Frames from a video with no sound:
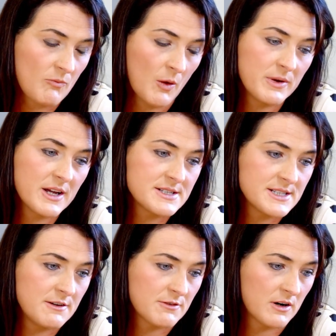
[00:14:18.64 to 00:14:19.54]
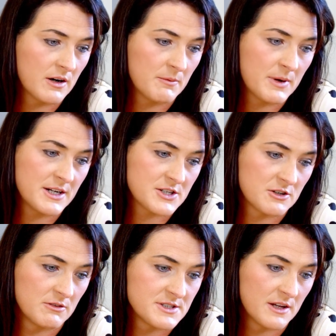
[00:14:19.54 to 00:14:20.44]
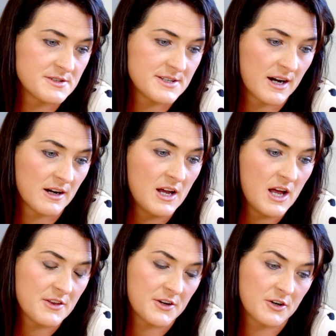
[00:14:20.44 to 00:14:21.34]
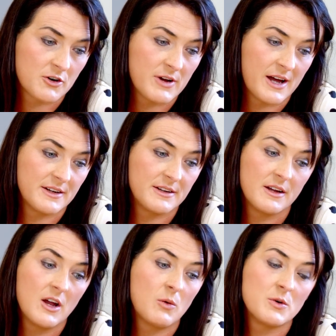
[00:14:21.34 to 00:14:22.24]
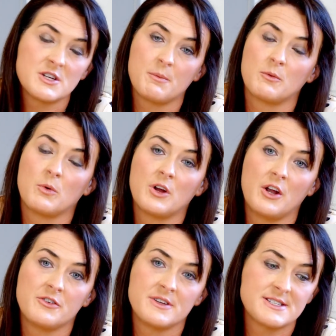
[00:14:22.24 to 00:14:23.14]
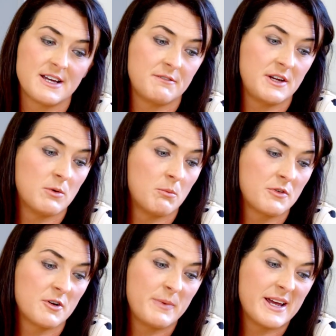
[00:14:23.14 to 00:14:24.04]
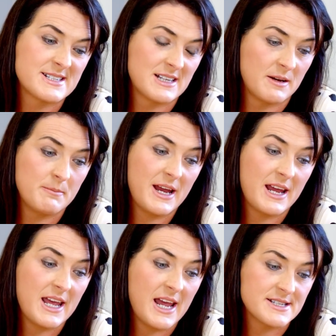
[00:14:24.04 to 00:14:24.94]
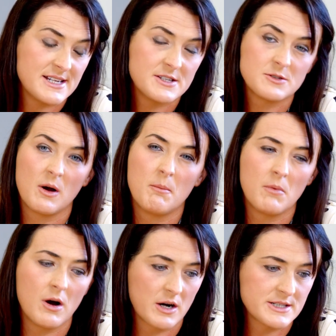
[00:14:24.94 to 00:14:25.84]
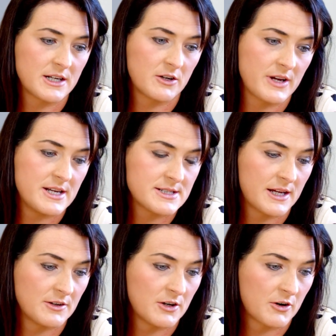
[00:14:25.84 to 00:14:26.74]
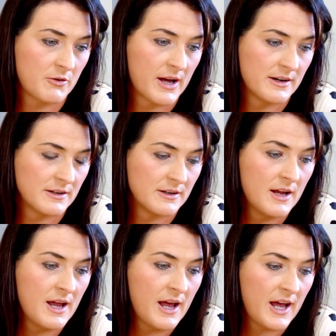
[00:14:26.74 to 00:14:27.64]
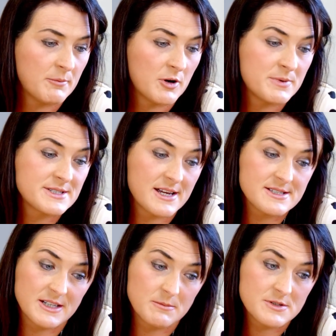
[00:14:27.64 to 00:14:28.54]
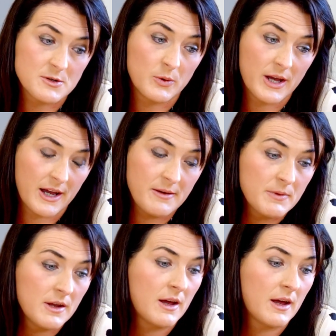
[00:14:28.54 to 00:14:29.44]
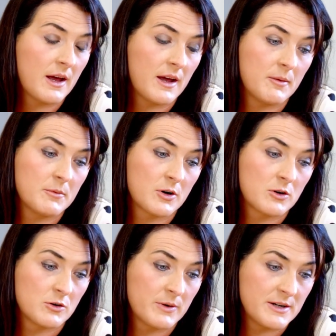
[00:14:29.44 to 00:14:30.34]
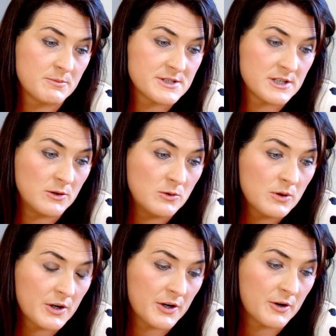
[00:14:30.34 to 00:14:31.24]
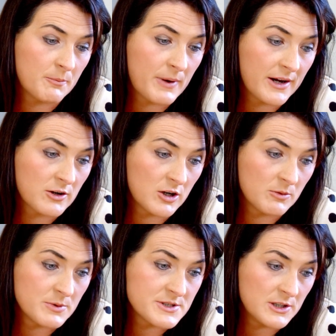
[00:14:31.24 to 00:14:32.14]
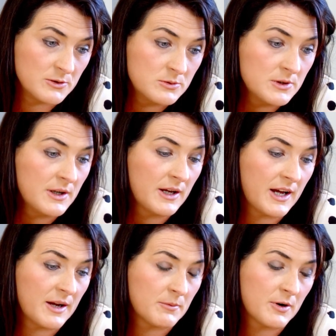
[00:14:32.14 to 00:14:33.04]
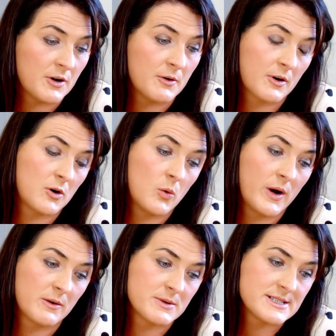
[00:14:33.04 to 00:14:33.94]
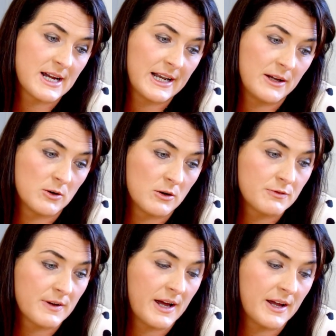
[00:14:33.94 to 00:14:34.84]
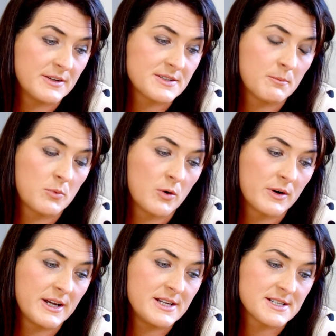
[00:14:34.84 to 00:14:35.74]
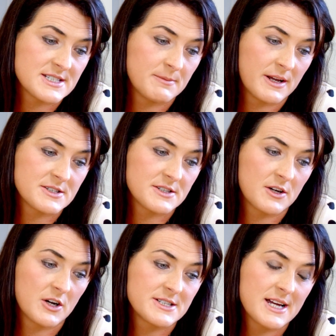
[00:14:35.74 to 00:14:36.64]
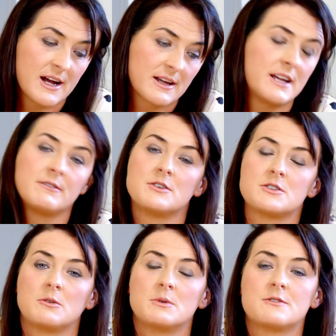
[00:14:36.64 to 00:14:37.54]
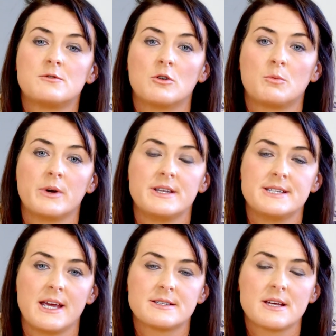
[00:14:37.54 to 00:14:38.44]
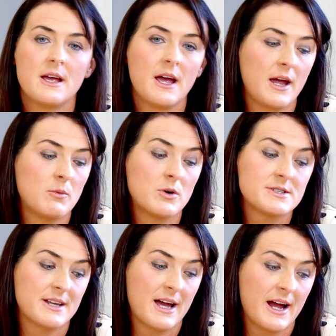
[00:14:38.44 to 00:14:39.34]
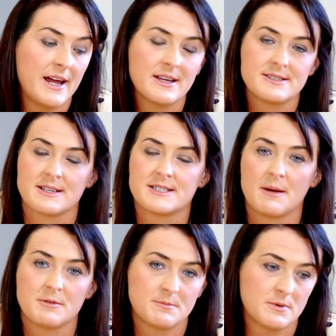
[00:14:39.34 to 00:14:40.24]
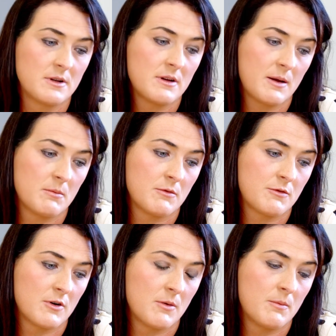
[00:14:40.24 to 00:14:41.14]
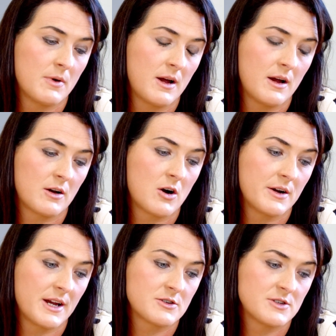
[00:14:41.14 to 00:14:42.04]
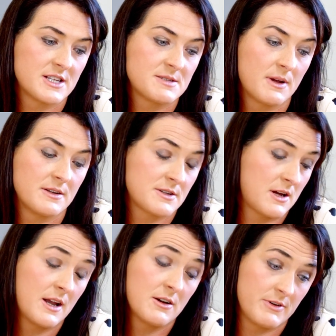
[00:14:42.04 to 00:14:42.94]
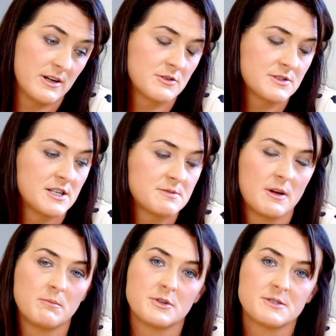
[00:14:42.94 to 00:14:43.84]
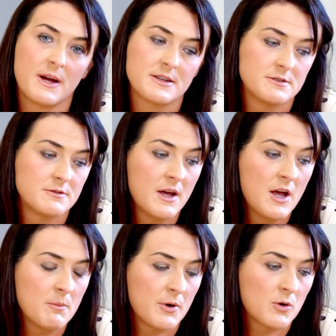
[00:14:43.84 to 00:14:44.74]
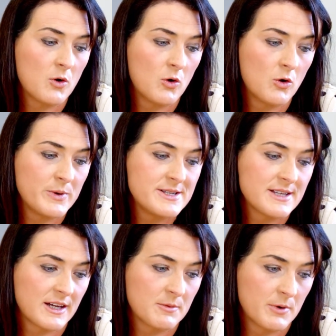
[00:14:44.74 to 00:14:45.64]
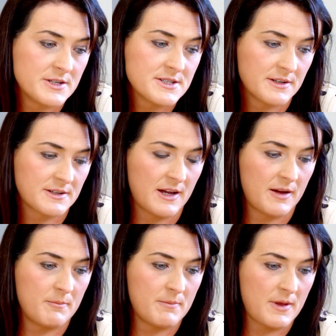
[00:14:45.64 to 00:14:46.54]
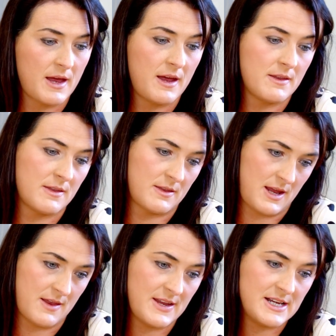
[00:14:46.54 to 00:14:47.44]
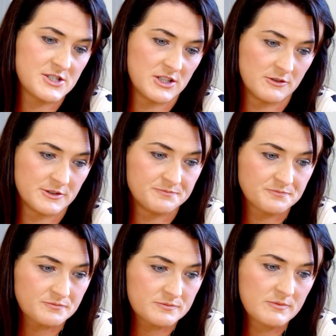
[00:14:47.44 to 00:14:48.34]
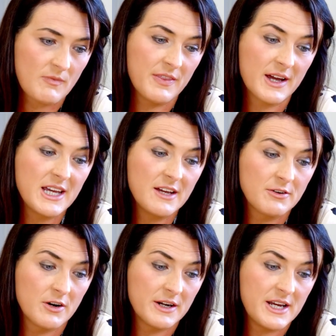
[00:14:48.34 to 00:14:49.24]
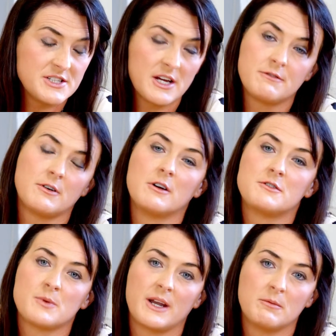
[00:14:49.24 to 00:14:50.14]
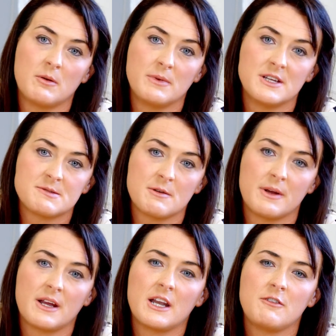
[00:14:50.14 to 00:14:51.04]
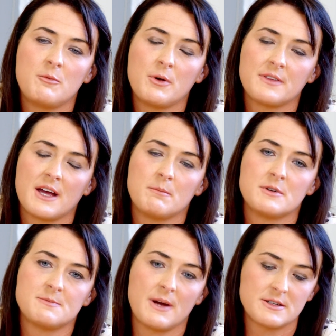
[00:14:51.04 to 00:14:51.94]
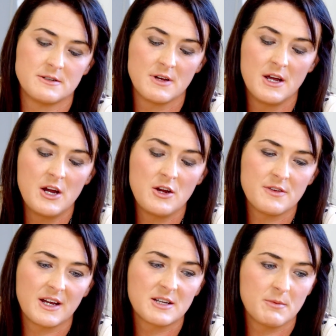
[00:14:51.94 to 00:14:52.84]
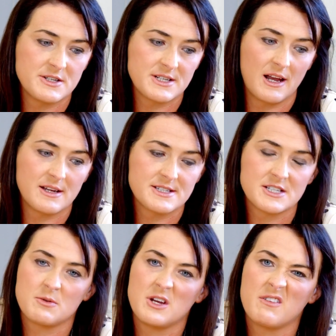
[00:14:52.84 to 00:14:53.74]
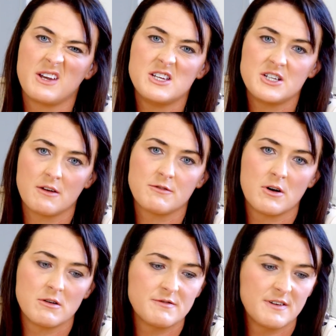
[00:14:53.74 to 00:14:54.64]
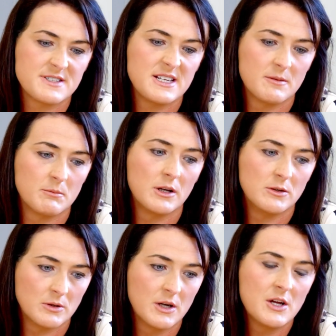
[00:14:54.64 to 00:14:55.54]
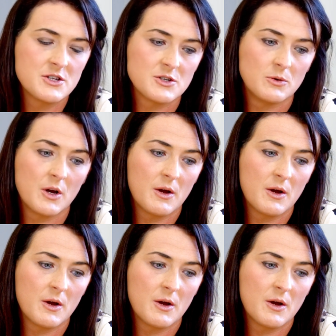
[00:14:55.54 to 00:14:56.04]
And we can see for her initial results there that her creatinine was up at 171 with her baseline being 80, so a marked increase in her creatinine. Her potassium was okay, her chloride was low, her bicarb was low, her coag was slightly off, and importantly just to mention her TAC level, so it was 4.8. It wasn't high, that's acceptable from a cardiac transplant and a renal transplant perspective, but always think about it in these children. That gave her an EGFR of 21 mils per minute, and if you put that in perspective, you're thinking about dialysis when you have an EGFR of 15 and below, so